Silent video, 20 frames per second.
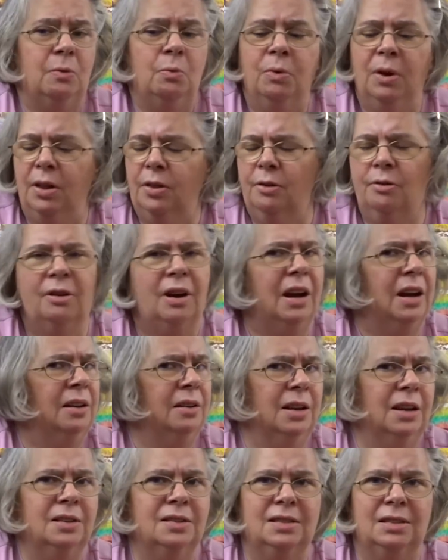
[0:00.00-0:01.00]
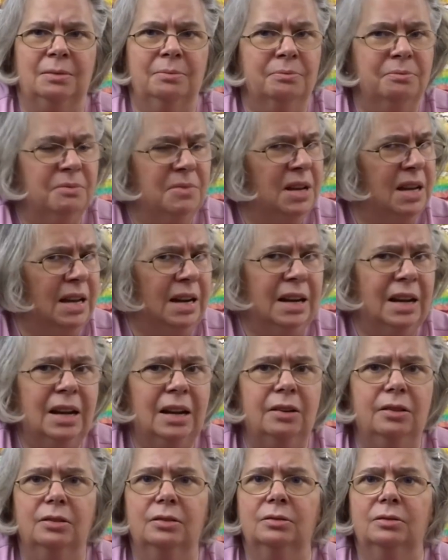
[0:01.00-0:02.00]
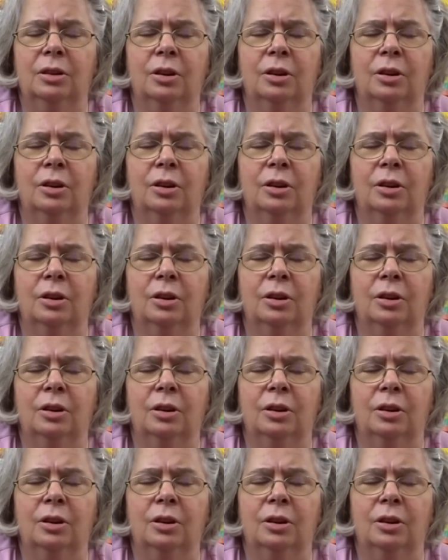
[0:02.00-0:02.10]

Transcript: Whether I submit it